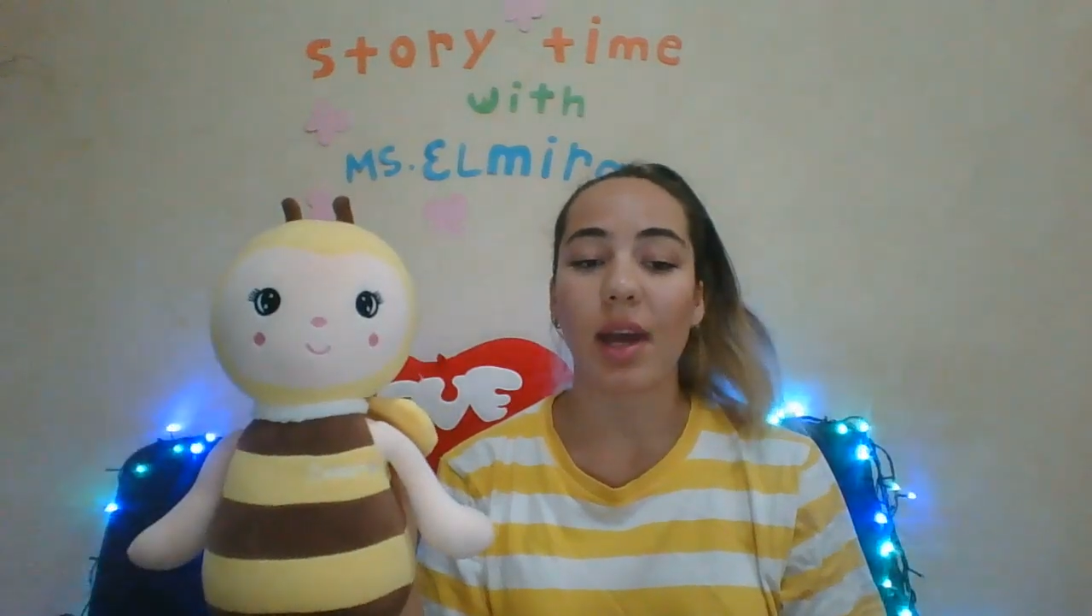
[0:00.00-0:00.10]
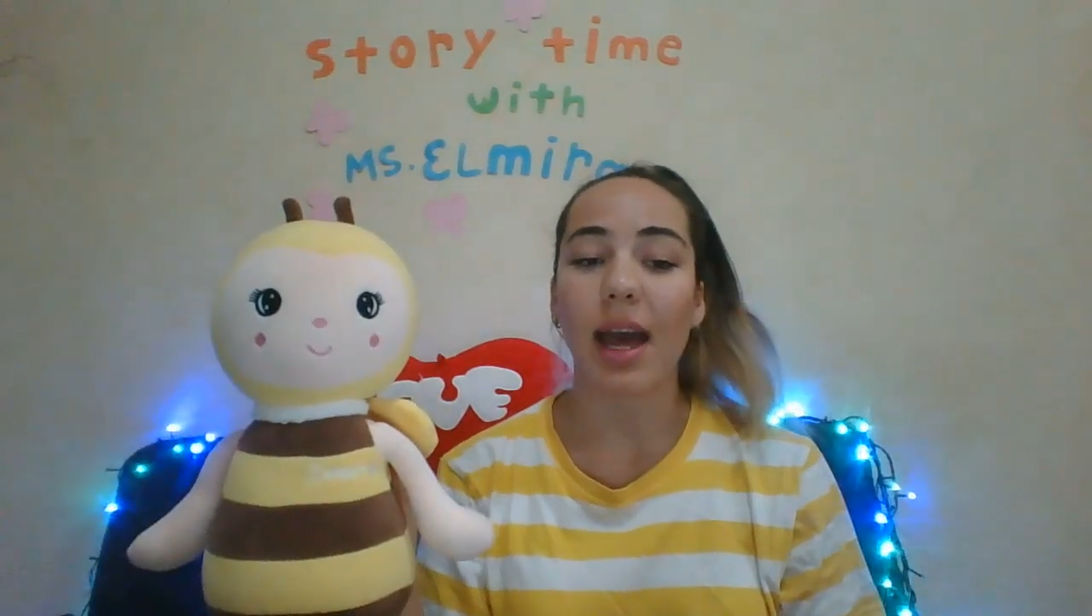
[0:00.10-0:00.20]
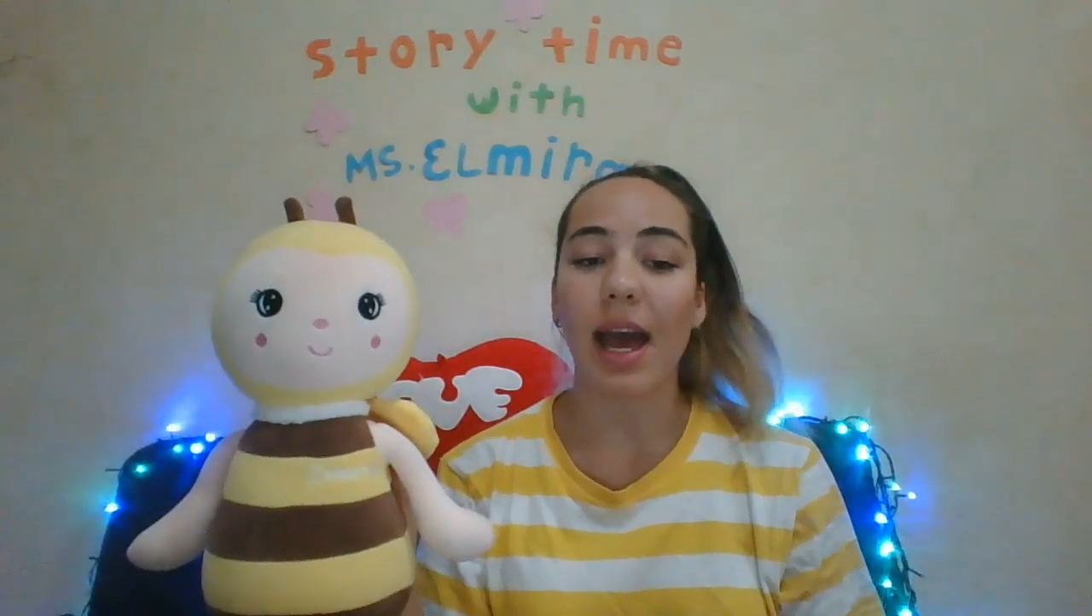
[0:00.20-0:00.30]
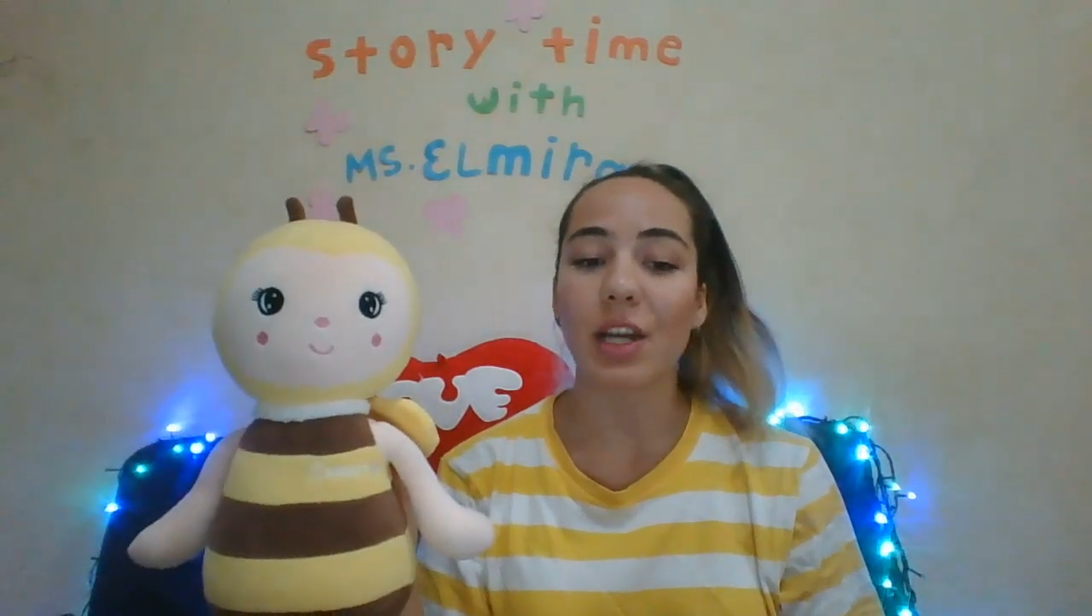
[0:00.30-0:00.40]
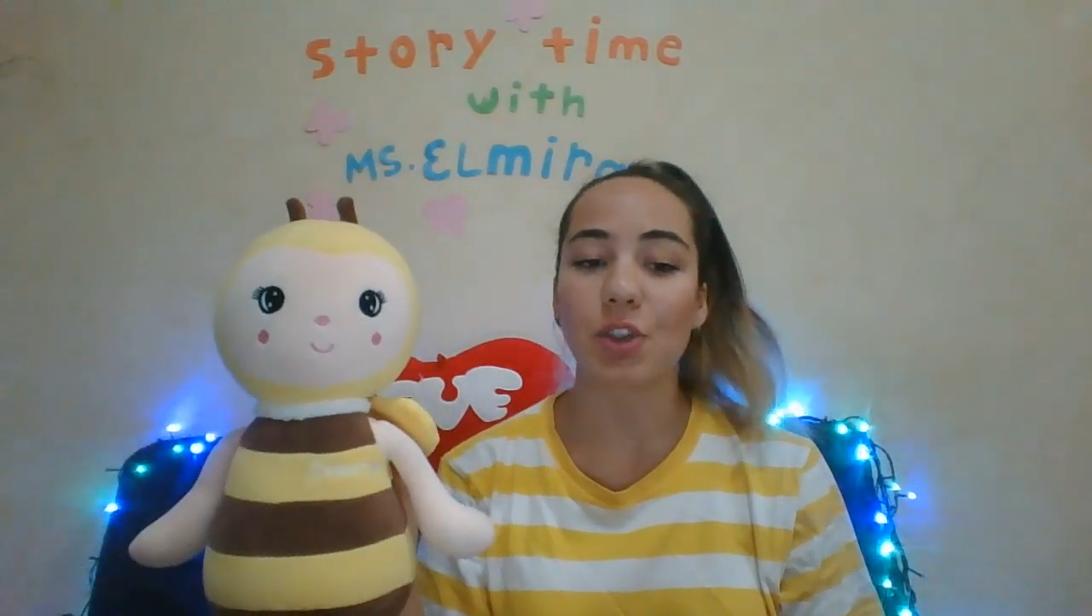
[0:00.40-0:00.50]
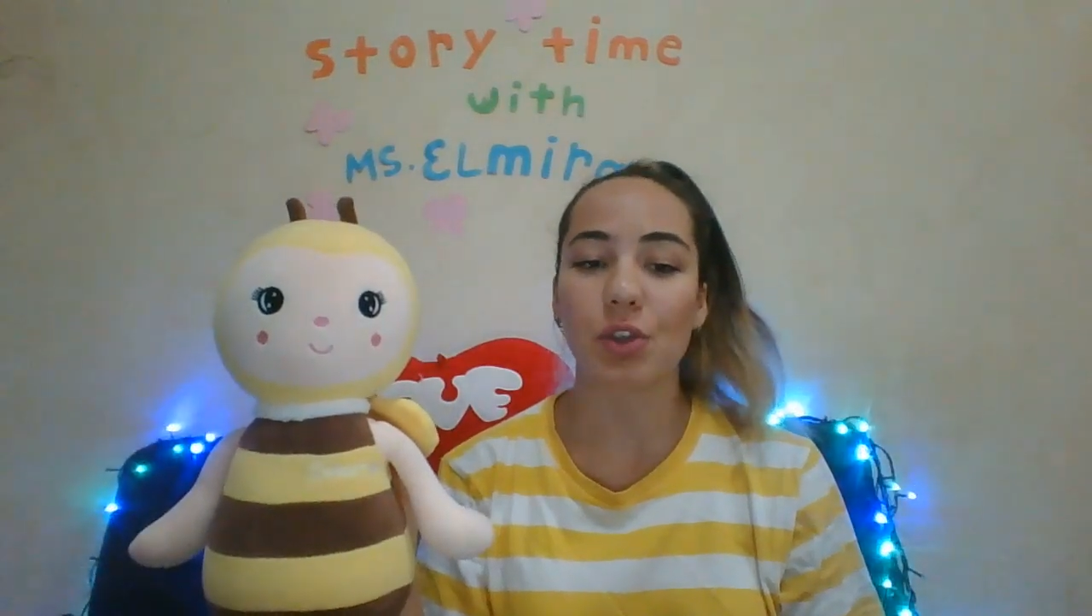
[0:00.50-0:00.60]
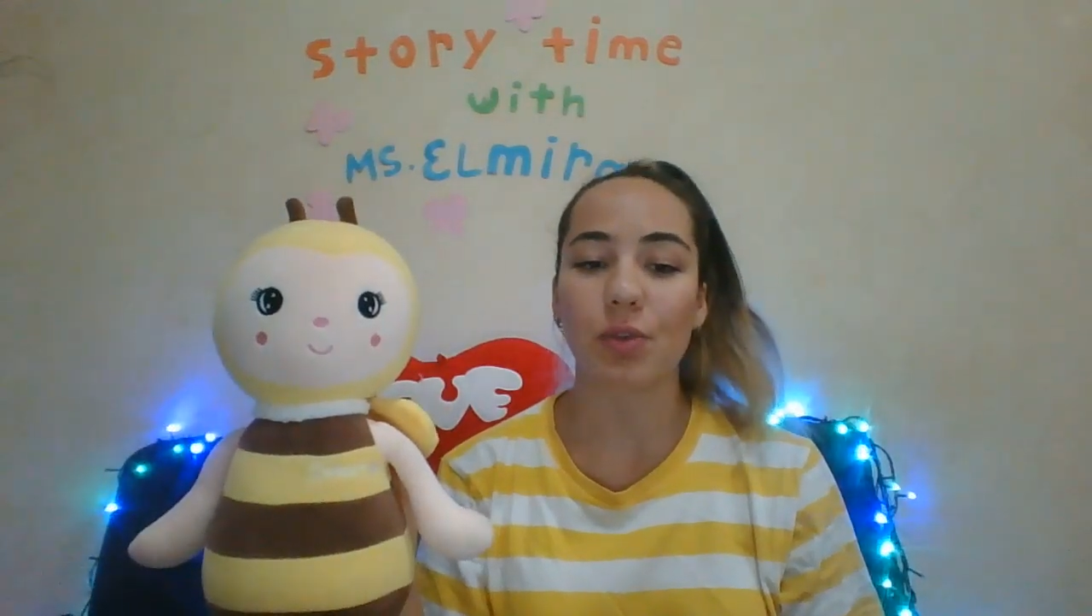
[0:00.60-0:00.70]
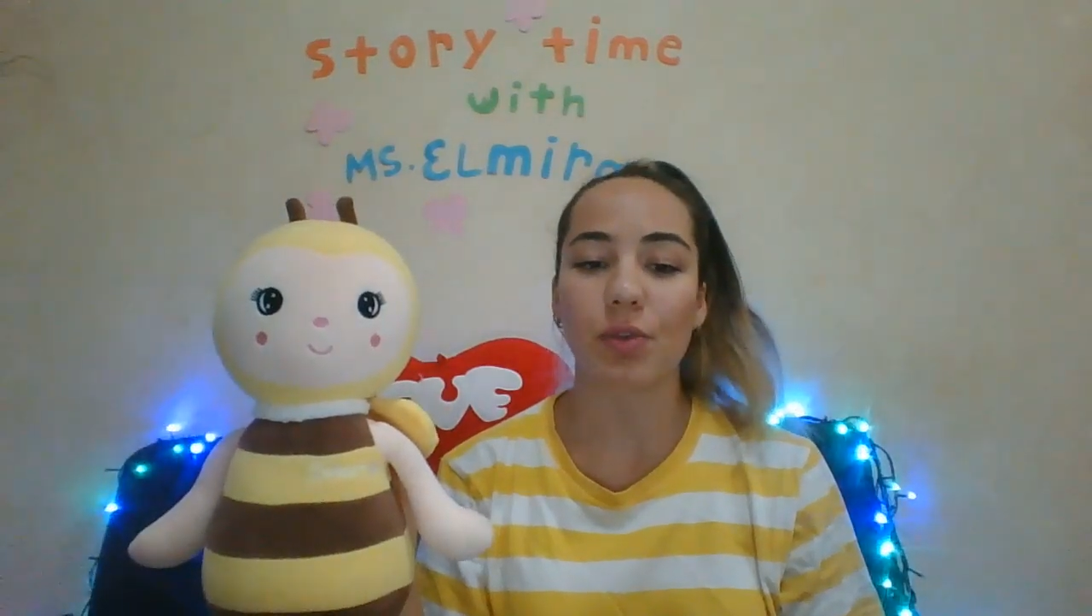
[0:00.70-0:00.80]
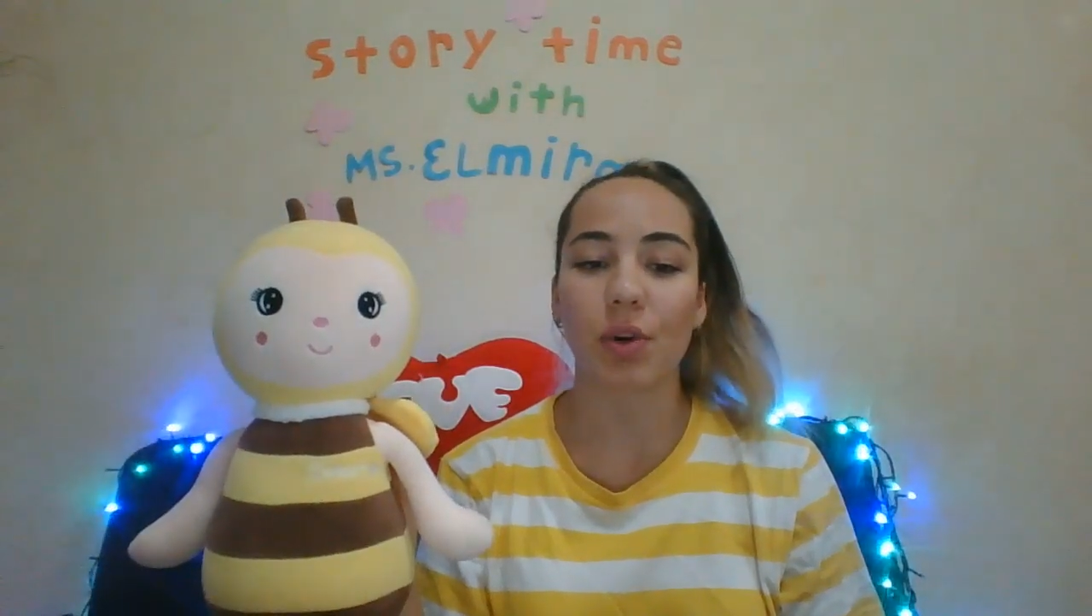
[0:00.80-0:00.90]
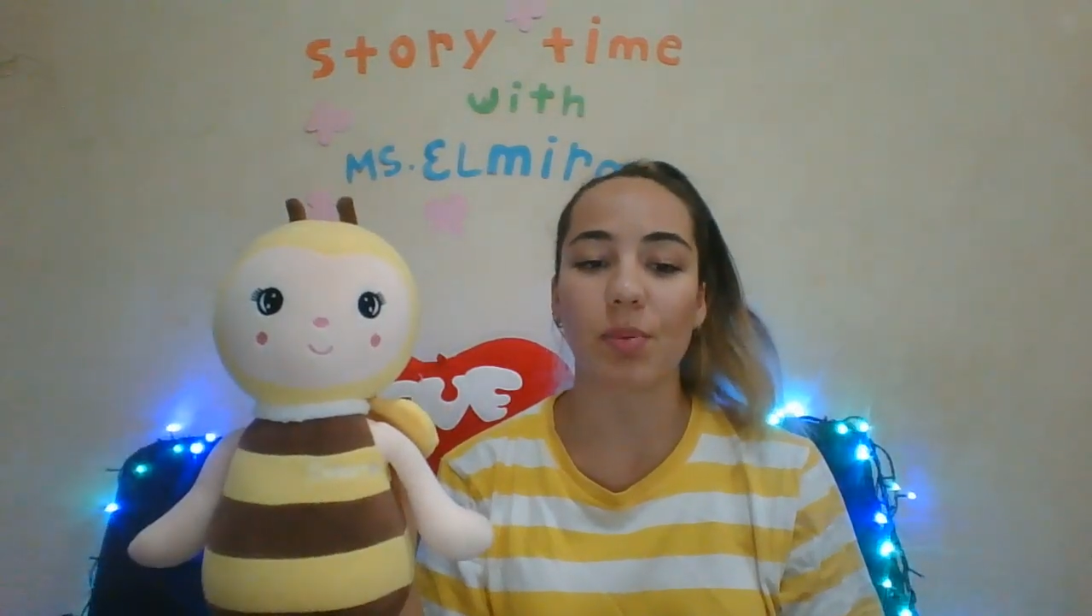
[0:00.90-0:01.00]
hatched
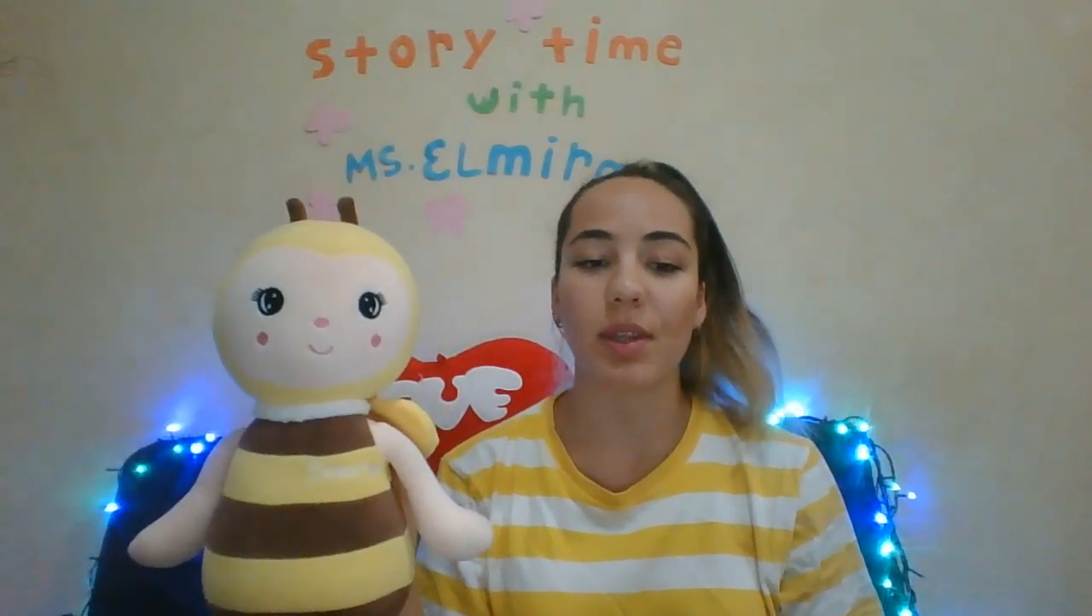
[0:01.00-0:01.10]
from